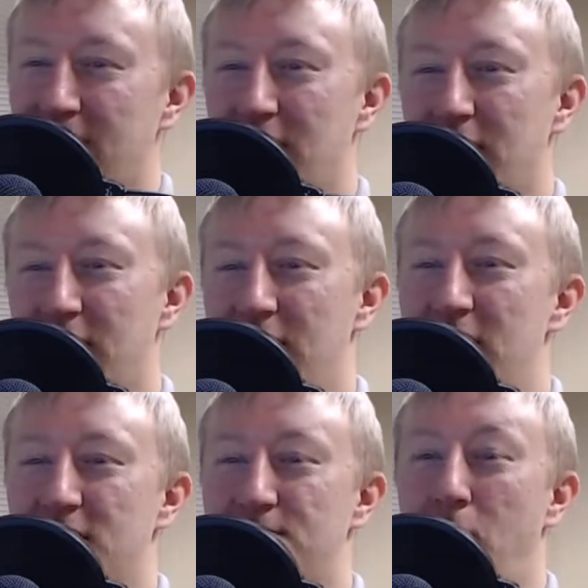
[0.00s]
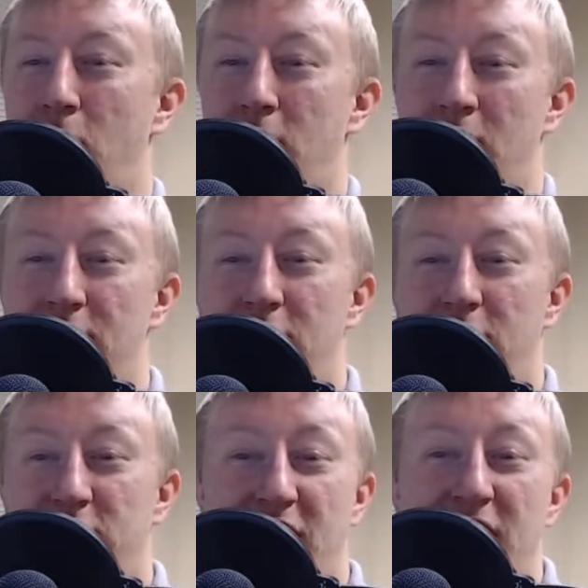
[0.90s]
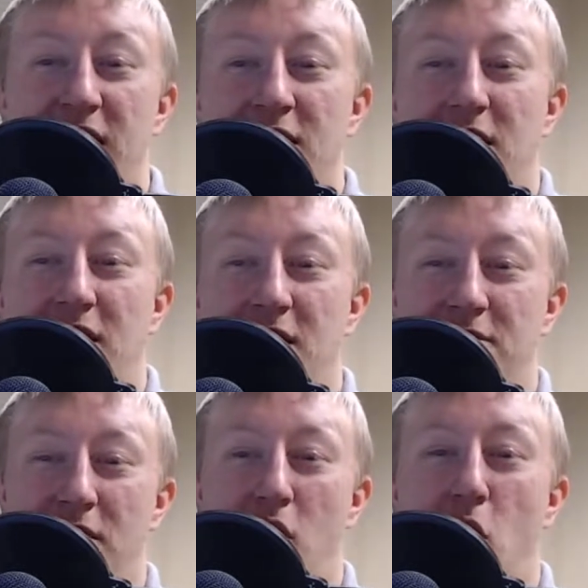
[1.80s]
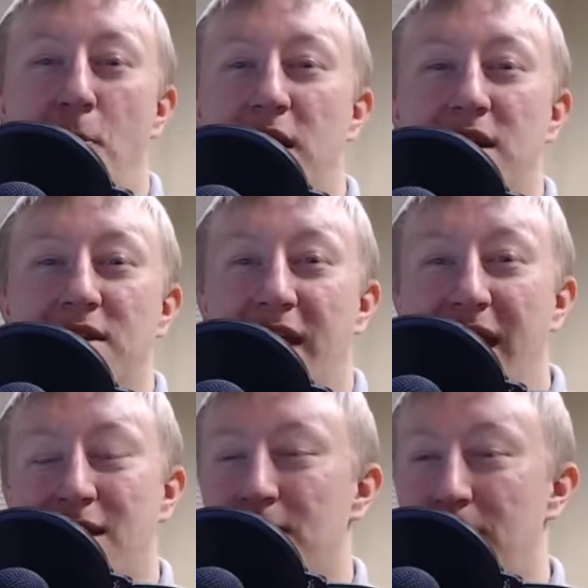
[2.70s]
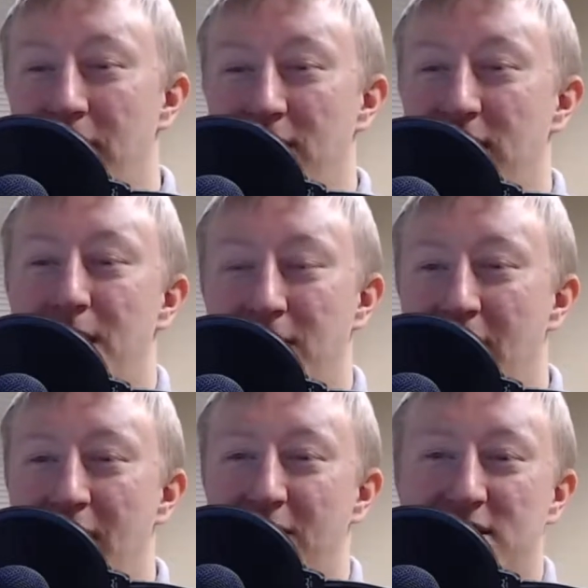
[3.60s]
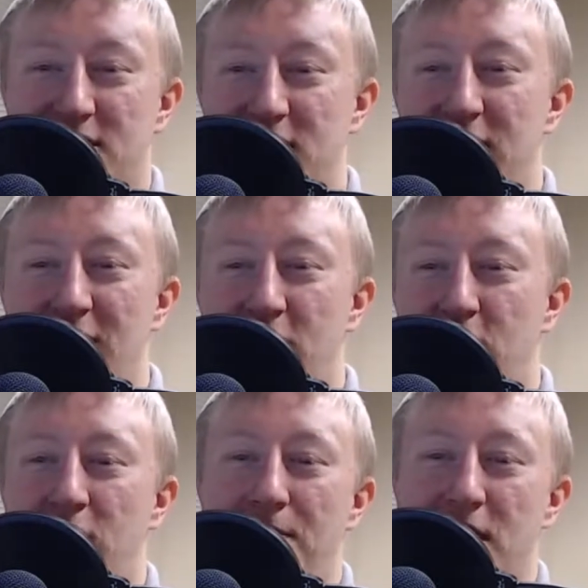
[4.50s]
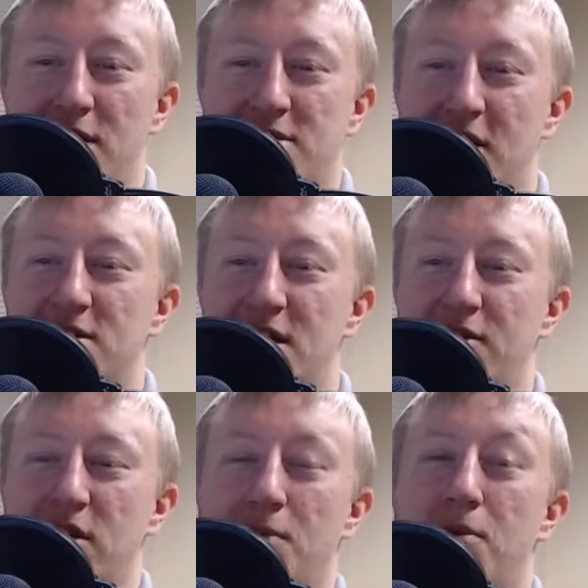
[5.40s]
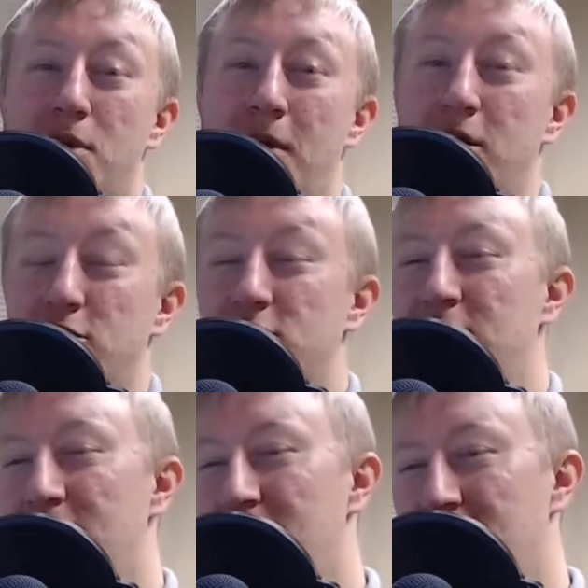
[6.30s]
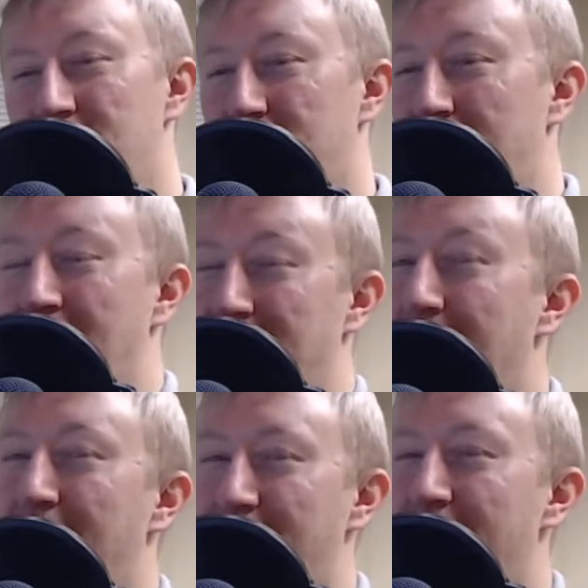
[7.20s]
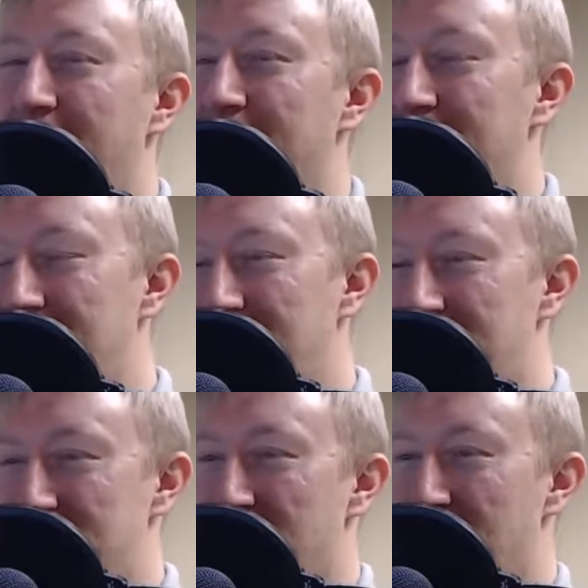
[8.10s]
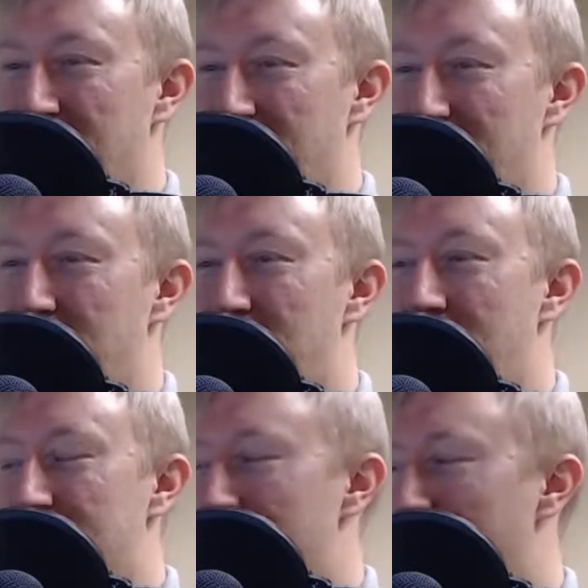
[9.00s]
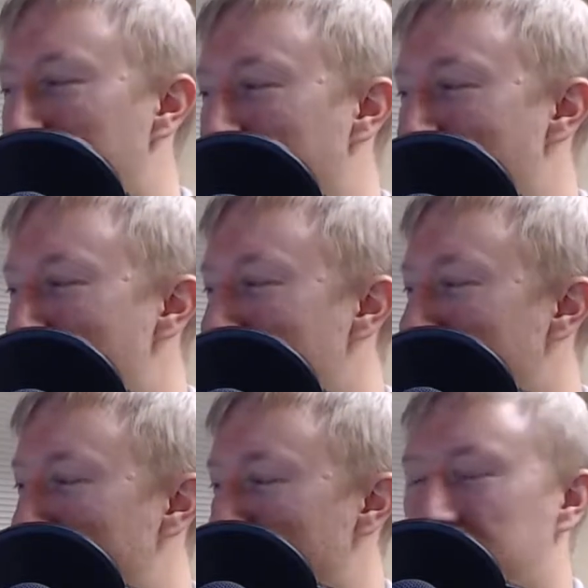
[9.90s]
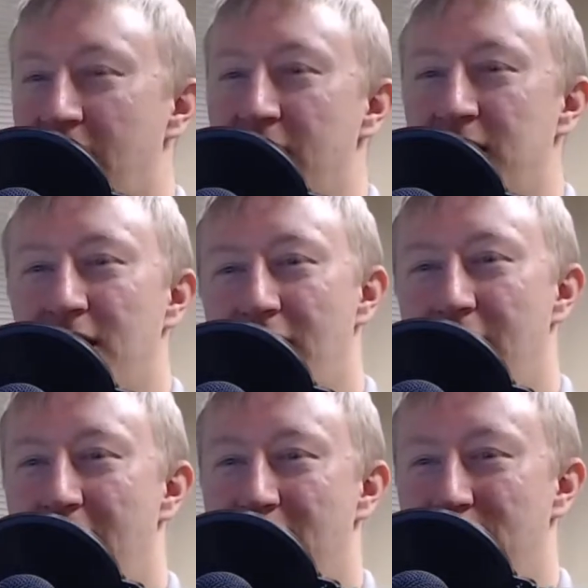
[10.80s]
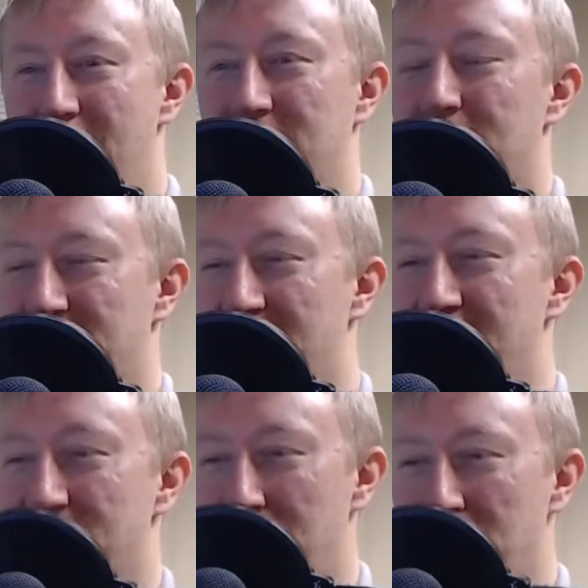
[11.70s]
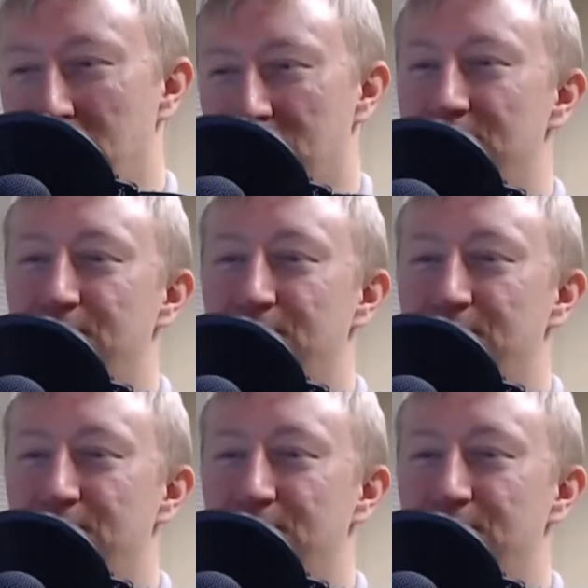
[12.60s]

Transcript: He is born on the day of opening day in the NBA. That's the day that the NBA starts every year, pretty much. Right around there. So, pretty awesome birthday. Birthday and basketball starts. Boom.